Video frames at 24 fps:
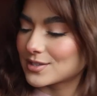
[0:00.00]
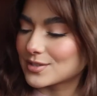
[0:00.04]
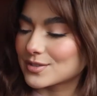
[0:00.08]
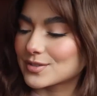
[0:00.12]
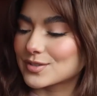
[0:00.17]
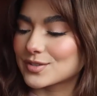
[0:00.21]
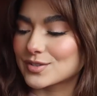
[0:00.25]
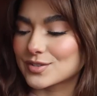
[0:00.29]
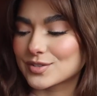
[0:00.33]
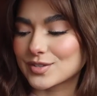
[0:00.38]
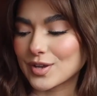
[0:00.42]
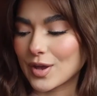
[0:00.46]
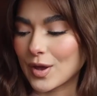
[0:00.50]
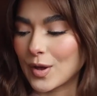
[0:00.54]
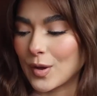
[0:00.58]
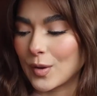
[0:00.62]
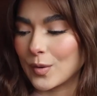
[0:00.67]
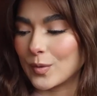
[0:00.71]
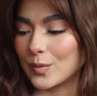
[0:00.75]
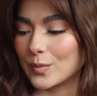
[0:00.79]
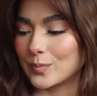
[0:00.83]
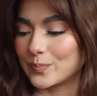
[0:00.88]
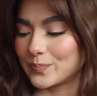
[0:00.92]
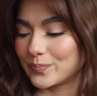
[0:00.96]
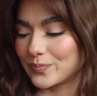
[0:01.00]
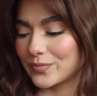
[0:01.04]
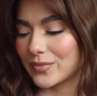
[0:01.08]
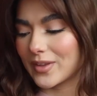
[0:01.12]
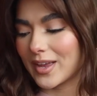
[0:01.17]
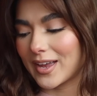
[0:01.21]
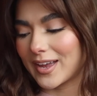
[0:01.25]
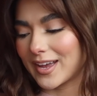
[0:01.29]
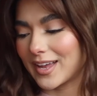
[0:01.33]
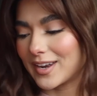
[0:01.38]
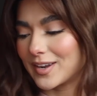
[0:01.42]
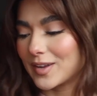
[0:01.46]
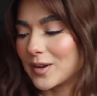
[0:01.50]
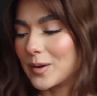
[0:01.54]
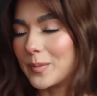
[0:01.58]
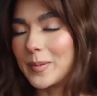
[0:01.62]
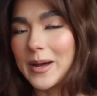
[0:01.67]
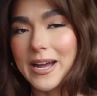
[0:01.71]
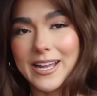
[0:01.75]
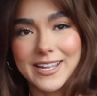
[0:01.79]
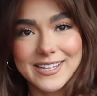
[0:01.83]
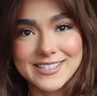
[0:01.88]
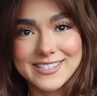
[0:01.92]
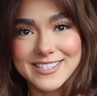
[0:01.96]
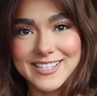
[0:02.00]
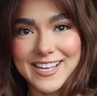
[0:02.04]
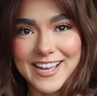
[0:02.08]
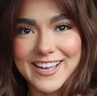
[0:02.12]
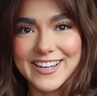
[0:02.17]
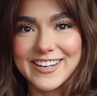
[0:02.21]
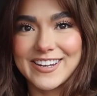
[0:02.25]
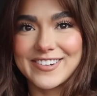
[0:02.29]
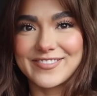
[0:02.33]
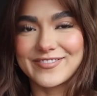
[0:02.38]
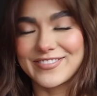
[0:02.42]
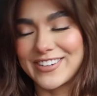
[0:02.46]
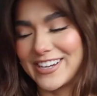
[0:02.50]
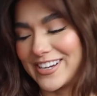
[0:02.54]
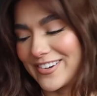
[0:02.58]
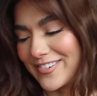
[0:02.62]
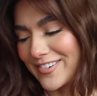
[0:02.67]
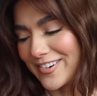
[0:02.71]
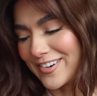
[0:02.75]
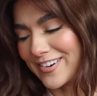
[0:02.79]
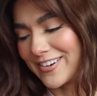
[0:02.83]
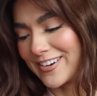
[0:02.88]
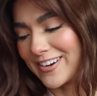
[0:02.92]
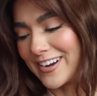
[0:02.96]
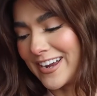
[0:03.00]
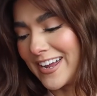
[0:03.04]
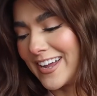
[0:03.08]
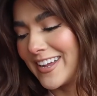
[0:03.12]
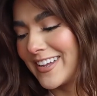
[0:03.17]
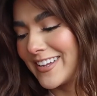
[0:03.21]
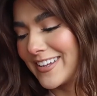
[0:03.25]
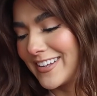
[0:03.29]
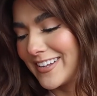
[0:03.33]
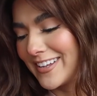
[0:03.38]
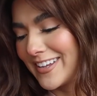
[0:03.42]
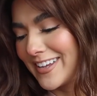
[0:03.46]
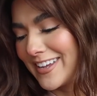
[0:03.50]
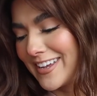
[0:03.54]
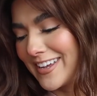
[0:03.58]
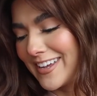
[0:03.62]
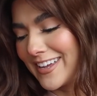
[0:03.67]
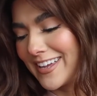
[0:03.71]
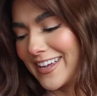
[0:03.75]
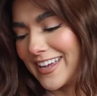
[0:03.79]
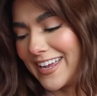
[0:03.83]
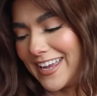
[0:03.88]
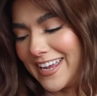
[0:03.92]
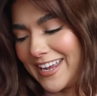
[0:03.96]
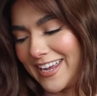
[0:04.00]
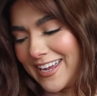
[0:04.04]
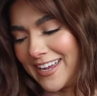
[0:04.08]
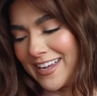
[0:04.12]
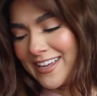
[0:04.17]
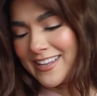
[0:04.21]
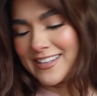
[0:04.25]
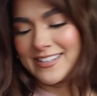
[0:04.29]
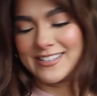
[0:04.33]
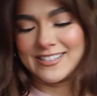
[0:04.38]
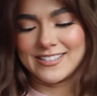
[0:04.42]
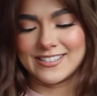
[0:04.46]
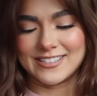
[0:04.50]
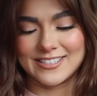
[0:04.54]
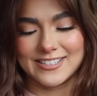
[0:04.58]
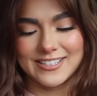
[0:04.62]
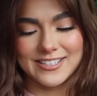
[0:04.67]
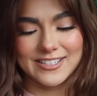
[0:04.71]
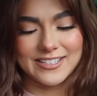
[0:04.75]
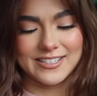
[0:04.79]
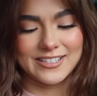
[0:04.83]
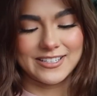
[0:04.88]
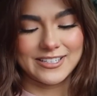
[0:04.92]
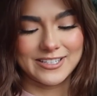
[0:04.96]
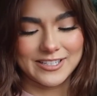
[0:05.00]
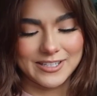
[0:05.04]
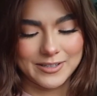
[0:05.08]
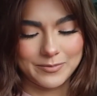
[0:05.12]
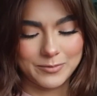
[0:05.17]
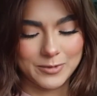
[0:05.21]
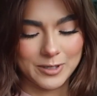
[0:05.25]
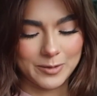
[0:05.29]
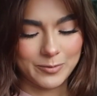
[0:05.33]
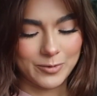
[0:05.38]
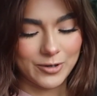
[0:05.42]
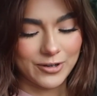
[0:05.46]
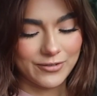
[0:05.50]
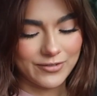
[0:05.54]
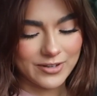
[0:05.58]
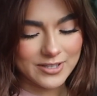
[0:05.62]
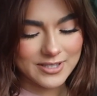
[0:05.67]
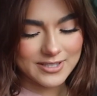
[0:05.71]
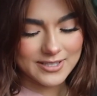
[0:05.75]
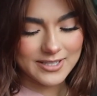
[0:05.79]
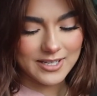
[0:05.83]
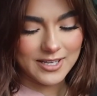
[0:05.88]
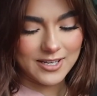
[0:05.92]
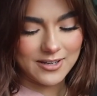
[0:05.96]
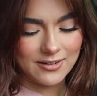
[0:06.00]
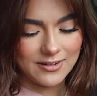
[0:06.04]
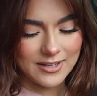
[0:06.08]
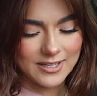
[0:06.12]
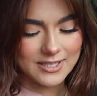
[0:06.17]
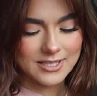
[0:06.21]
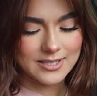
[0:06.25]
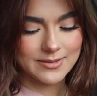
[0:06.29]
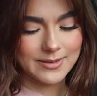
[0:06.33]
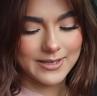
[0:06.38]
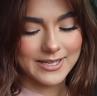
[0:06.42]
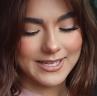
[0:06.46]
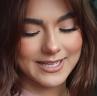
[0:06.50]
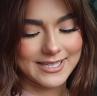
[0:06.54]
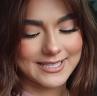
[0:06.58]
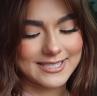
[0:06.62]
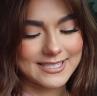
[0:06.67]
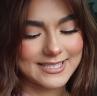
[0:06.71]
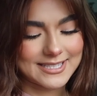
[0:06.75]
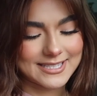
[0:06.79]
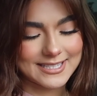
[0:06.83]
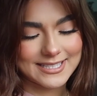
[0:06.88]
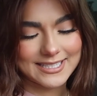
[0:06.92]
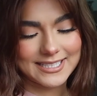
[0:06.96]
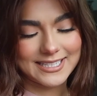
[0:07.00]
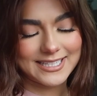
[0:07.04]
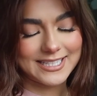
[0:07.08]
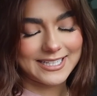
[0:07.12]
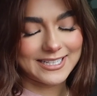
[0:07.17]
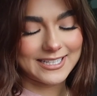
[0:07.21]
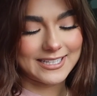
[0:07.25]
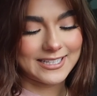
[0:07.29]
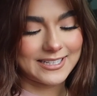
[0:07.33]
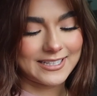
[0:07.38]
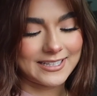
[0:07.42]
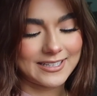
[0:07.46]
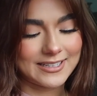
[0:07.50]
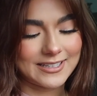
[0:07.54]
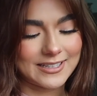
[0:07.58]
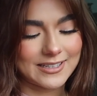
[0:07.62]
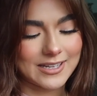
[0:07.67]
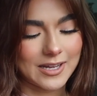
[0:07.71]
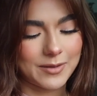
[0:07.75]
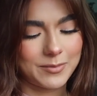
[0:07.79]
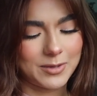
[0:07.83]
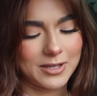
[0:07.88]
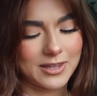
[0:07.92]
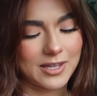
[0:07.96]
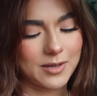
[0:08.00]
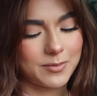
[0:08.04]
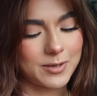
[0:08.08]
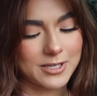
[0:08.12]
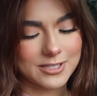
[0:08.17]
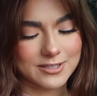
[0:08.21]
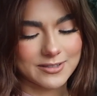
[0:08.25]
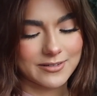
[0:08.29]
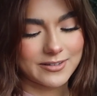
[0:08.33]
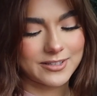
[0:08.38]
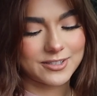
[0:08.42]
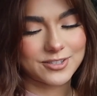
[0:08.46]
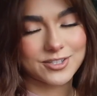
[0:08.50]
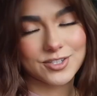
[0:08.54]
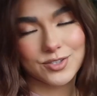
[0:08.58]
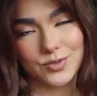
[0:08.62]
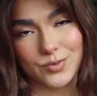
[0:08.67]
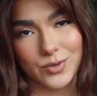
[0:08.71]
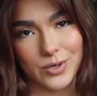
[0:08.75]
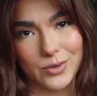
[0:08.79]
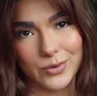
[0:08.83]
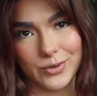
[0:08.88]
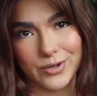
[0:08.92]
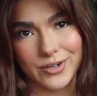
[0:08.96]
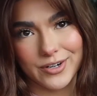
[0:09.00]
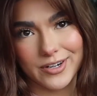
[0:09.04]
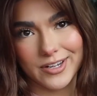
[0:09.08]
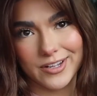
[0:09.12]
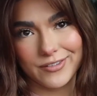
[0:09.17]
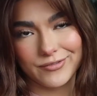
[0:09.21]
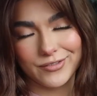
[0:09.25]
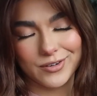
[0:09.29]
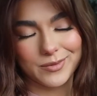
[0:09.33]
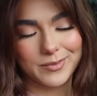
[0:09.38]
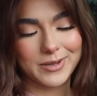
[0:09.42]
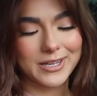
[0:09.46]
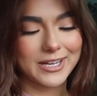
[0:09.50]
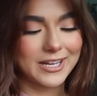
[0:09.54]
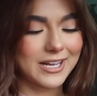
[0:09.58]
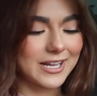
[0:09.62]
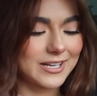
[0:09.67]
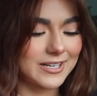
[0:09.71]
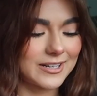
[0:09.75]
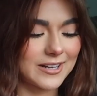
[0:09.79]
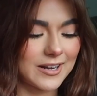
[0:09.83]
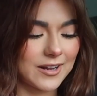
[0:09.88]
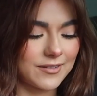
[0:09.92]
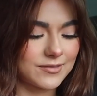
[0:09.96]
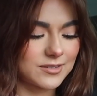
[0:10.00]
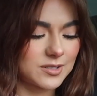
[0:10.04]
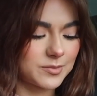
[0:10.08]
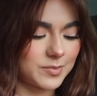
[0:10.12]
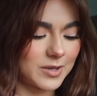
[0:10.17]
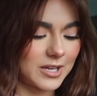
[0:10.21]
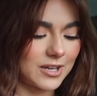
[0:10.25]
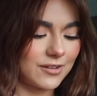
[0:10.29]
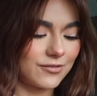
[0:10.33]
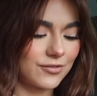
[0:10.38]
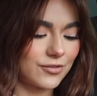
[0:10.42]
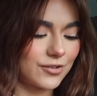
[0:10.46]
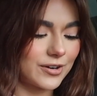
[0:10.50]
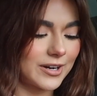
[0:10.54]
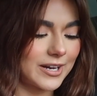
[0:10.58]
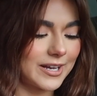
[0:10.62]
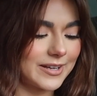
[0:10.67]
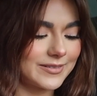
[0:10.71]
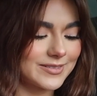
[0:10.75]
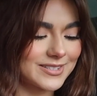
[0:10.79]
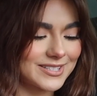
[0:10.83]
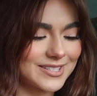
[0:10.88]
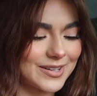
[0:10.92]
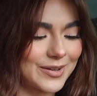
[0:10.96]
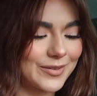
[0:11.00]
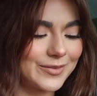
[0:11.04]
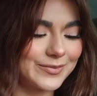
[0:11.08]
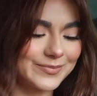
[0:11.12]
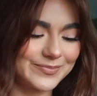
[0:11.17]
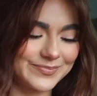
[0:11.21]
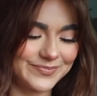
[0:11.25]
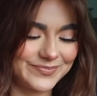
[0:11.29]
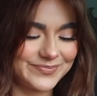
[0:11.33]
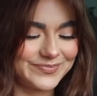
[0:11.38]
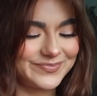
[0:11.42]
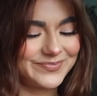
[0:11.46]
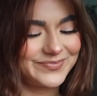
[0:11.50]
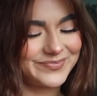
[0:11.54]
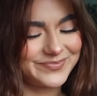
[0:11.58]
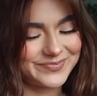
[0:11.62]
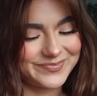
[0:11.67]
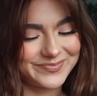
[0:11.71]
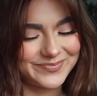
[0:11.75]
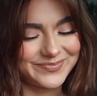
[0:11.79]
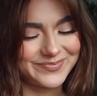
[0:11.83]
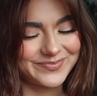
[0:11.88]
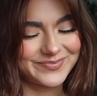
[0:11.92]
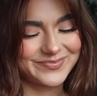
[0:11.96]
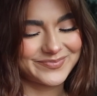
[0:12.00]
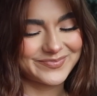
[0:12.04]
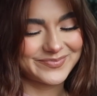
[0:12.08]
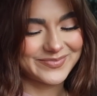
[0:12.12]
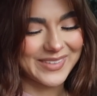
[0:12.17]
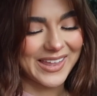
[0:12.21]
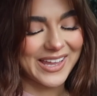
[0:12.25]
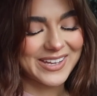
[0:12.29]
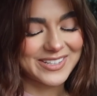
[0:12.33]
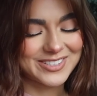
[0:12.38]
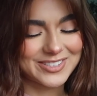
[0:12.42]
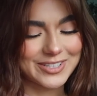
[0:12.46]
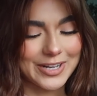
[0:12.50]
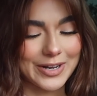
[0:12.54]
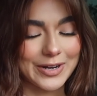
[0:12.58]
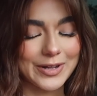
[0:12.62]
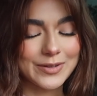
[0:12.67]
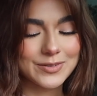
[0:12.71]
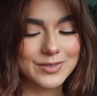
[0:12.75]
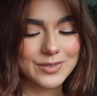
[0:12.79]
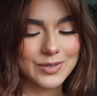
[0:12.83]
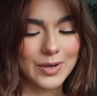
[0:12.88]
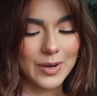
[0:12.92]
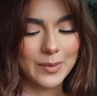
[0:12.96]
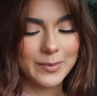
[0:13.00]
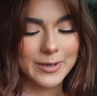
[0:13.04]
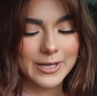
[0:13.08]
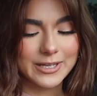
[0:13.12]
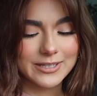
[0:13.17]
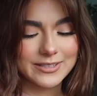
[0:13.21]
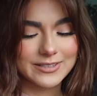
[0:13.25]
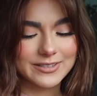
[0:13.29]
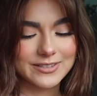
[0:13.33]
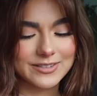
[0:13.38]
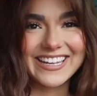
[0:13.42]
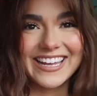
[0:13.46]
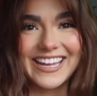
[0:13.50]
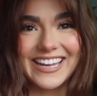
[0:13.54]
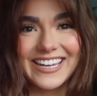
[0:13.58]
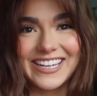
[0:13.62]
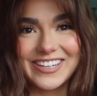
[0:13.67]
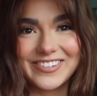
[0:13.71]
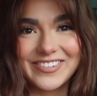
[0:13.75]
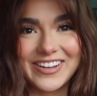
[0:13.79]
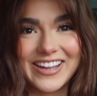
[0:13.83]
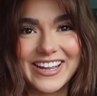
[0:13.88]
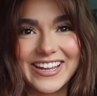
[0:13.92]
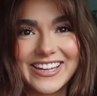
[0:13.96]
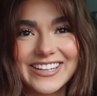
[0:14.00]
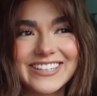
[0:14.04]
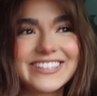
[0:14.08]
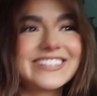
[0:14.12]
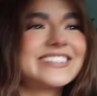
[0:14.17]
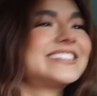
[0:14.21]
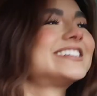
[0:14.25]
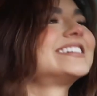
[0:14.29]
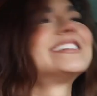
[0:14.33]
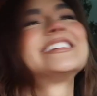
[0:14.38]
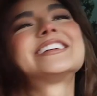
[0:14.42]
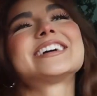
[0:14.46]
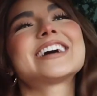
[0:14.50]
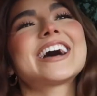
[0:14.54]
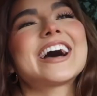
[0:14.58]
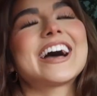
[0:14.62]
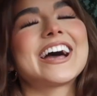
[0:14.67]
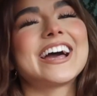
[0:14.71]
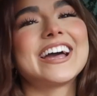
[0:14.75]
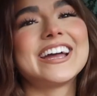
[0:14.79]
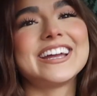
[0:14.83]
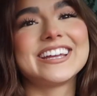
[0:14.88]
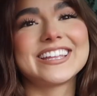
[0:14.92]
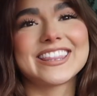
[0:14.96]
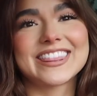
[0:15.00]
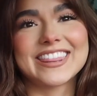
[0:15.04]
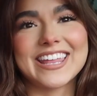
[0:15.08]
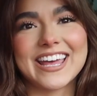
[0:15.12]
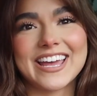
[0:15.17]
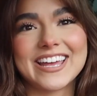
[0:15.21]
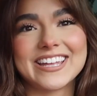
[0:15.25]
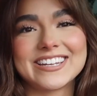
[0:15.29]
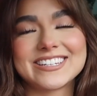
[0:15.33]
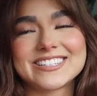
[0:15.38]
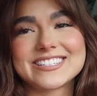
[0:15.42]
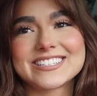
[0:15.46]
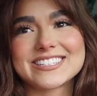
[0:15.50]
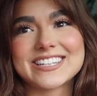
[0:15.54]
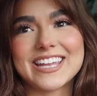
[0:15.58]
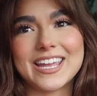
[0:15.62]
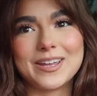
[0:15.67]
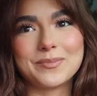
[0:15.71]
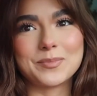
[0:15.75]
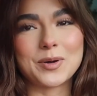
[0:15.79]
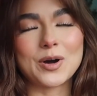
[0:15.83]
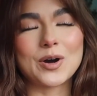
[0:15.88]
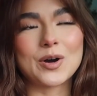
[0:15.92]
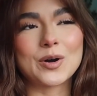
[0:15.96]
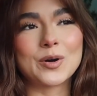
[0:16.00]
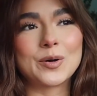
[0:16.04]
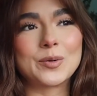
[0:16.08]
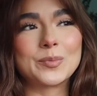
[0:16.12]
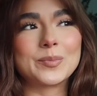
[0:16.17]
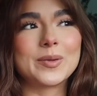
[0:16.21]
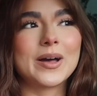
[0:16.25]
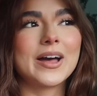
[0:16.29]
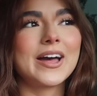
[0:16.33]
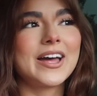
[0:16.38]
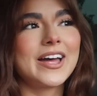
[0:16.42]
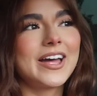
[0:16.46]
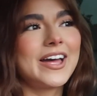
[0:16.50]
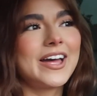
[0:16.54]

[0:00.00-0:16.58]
So I had to go back inside and reorder it. And my boyfriend's the cutest because he, I mean, they basically just reordered it for me. I didn't have to pay for it, so shout out Starbucks. Anyway, I then came home,